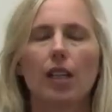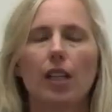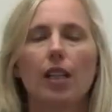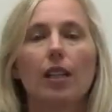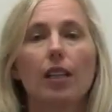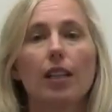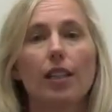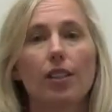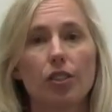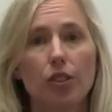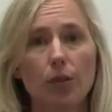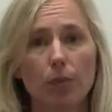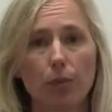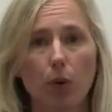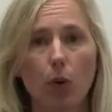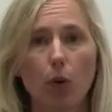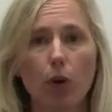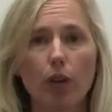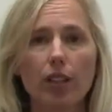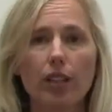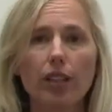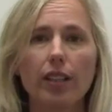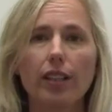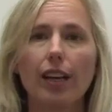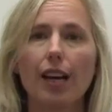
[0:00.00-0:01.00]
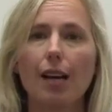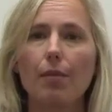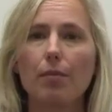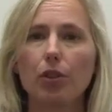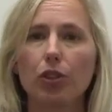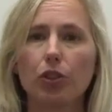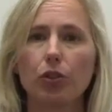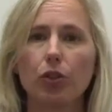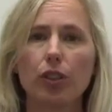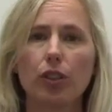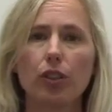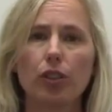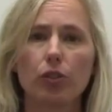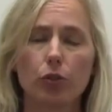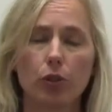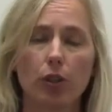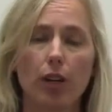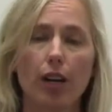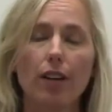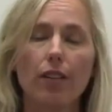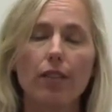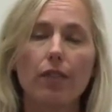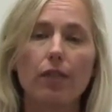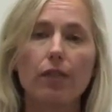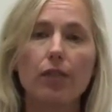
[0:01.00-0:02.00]
it's important in chemistry to
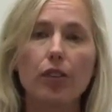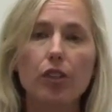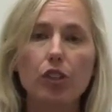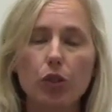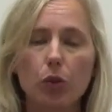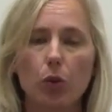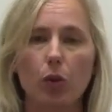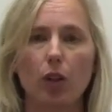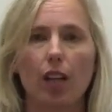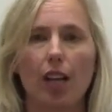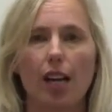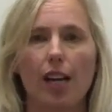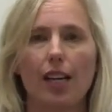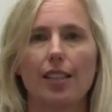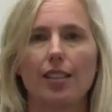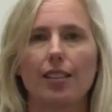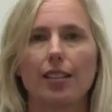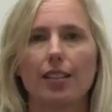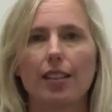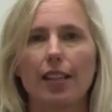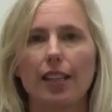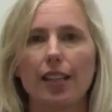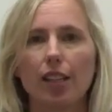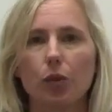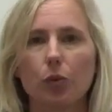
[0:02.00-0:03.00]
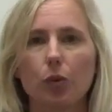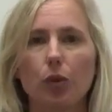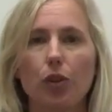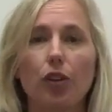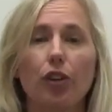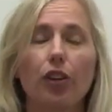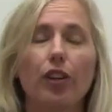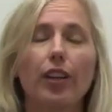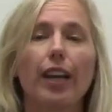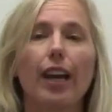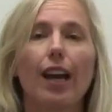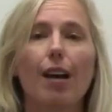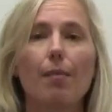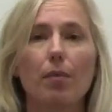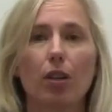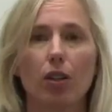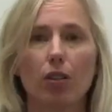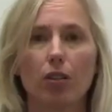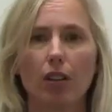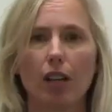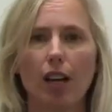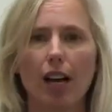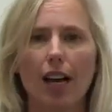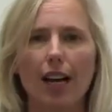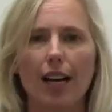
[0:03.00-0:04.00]
try to visualize things with your
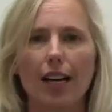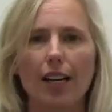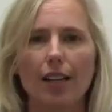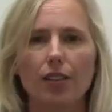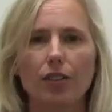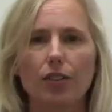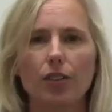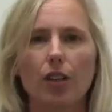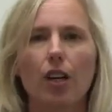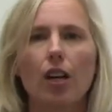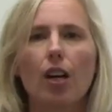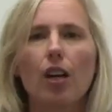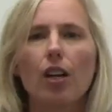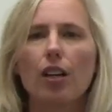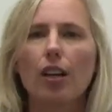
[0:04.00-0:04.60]
chemical eyes.